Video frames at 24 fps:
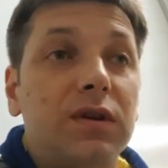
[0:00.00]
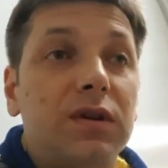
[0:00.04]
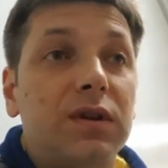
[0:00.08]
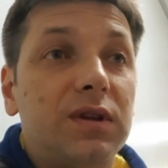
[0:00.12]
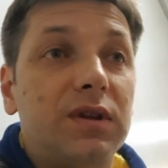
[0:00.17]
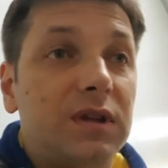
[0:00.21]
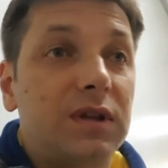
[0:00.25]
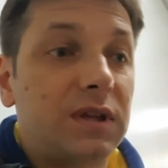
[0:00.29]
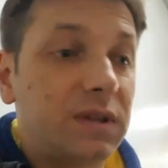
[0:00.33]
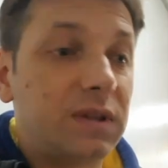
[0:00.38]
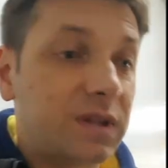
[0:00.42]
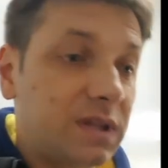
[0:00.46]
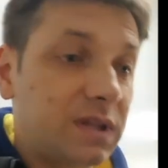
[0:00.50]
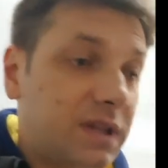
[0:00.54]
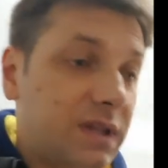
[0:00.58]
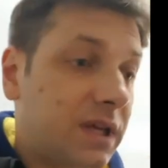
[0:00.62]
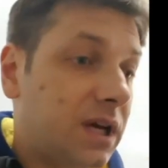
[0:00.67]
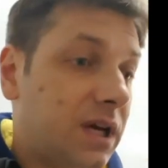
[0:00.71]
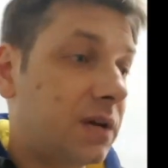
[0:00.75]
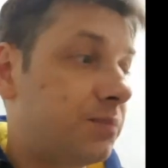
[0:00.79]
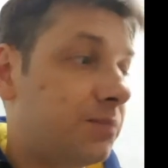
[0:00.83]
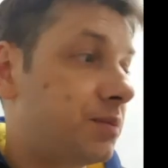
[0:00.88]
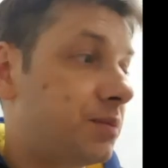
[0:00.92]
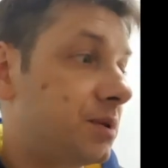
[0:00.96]
the, the,
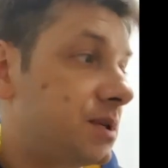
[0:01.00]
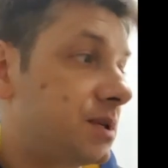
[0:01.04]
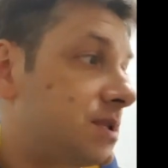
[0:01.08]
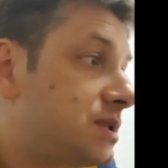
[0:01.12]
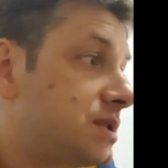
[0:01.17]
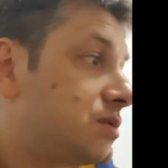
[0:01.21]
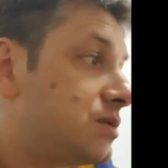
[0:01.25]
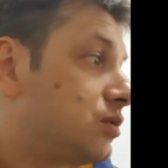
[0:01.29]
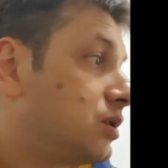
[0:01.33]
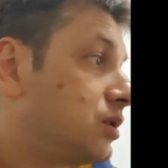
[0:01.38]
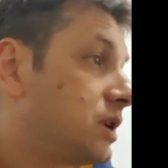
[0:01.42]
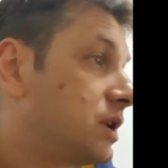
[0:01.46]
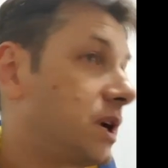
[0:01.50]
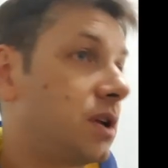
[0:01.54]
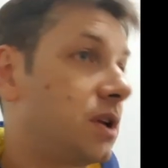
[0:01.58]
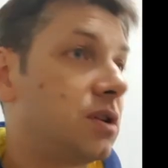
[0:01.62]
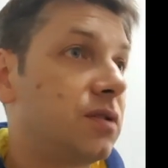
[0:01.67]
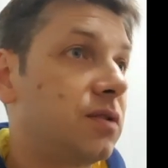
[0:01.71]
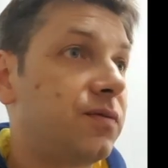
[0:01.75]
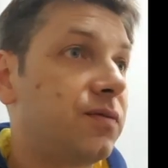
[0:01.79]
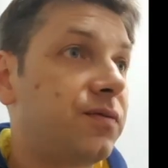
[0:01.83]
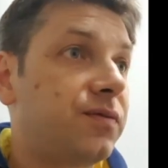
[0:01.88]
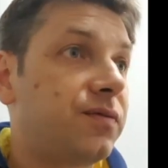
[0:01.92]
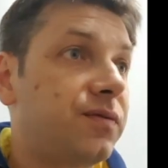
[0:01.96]
diapers all kind
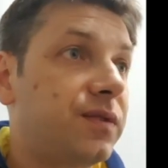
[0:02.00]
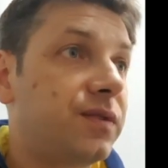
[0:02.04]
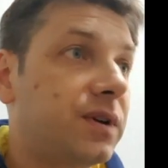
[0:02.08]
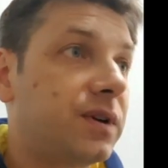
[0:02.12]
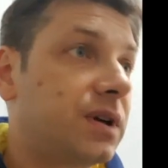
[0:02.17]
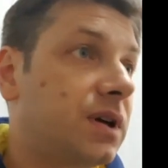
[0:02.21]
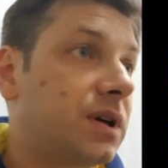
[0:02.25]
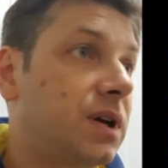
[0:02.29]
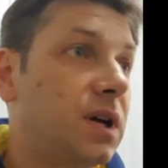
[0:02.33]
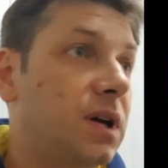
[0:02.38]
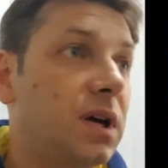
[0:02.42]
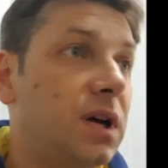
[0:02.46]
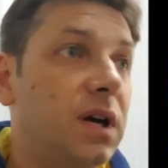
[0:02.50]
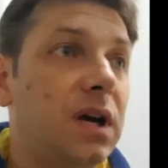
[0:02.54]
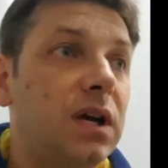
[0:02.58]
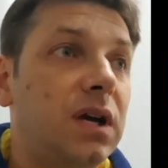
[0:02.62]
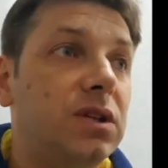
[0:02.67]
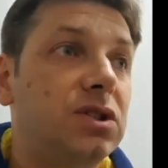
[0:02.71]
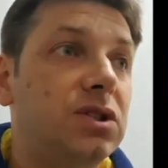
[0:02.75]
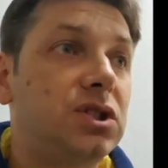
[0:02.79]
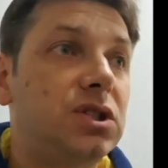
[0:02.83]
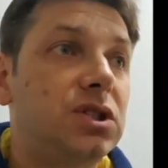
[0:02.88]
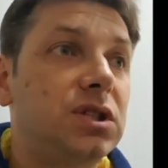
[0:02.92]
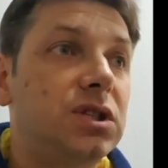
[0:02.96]
of uh,
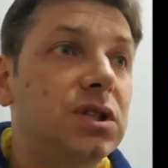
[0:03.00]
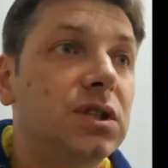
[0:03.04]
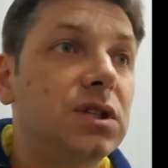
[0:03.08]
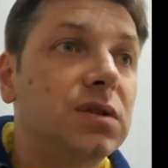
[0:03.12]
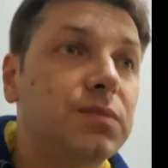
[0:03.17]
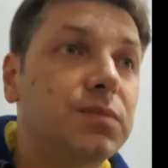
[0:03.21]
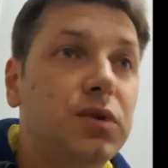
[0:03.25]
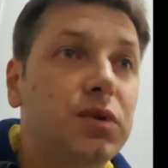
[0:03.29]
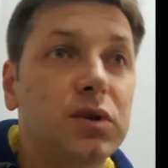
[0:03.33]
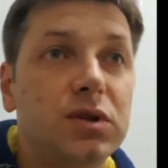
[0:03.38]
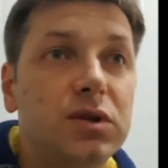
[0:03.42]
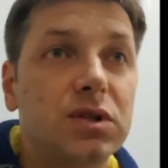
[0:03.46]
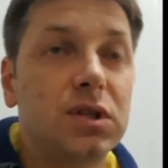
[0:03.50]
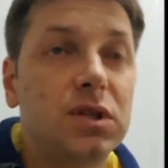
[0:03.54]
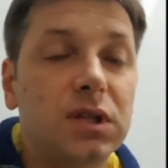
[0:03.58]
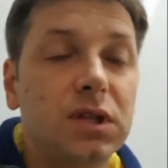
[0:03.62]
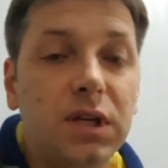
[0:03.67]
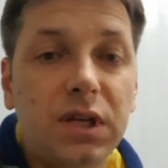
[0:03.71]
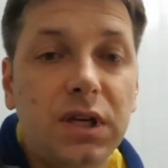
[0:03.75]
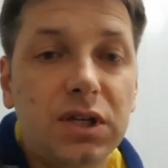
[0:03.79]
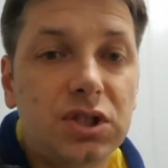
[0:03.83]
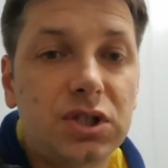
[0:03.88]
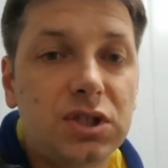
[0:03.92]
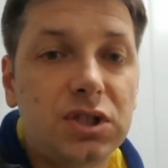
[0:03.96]
hygiene personal
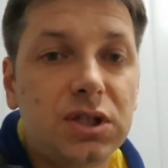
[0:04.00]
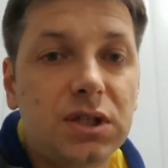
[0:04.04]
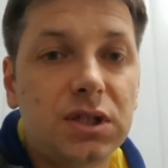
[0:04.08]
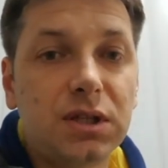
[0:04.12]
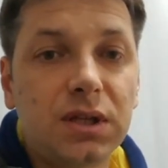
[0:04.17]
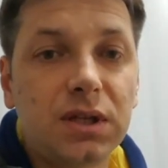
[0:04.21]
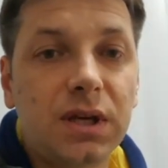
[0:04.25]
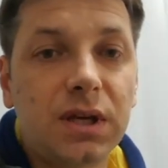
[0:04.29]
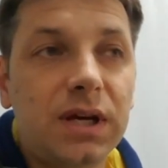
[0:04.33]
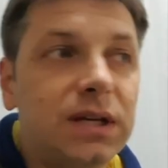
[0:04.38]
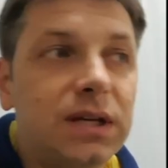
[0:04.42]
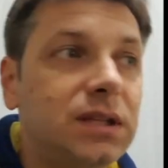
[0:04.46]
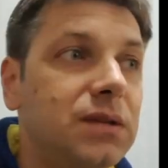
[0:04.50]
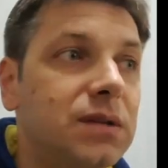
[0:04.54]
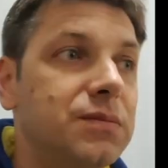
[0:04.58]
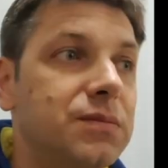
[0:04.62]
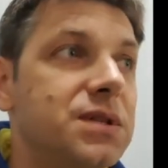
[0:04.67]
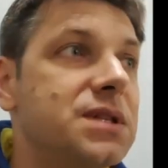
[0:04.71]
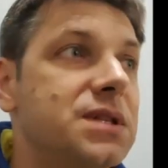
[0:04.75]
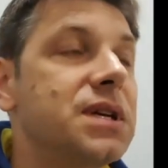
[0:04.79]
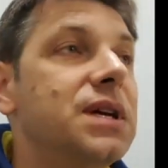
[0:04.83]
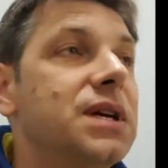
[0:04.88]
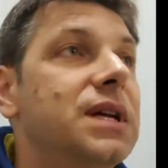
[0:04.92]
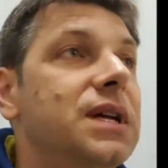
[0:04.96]
hygiene items